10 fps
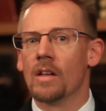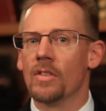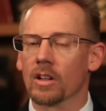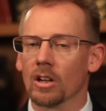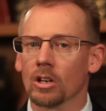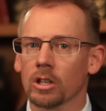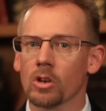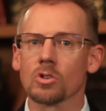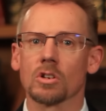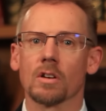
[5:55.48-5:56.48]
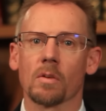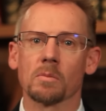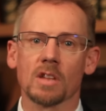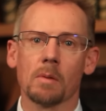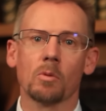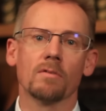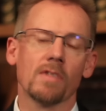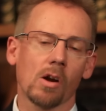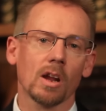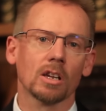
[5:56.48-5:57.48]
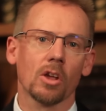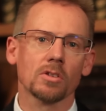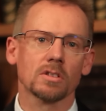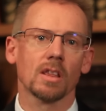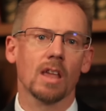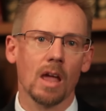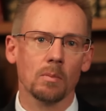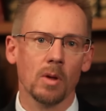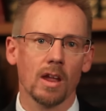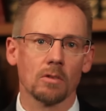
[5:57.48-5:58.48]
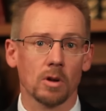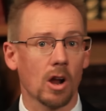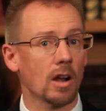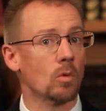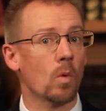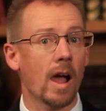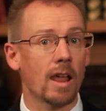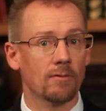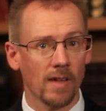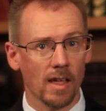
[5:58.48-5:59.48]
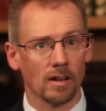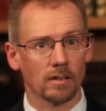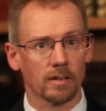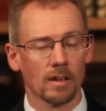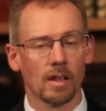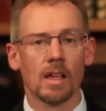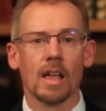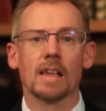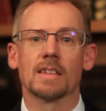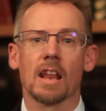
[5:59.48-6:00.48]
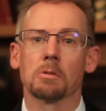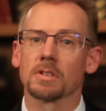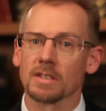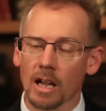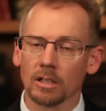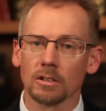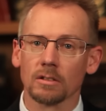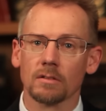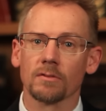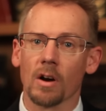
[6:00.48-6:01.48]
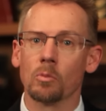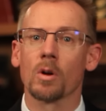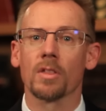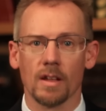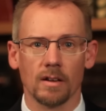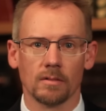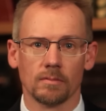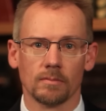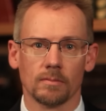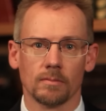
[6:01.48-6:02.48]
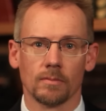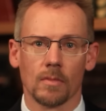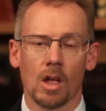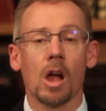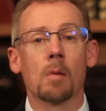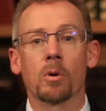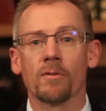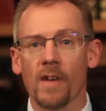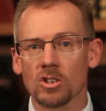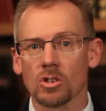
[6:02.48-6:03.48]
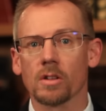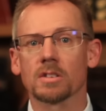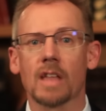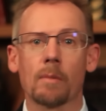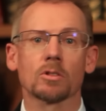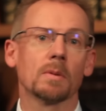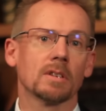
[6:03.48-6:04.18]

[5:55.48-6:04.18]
The conclusion from someone very close to the campaign regarding why it failed is that it was scuttled from within. Professional establishment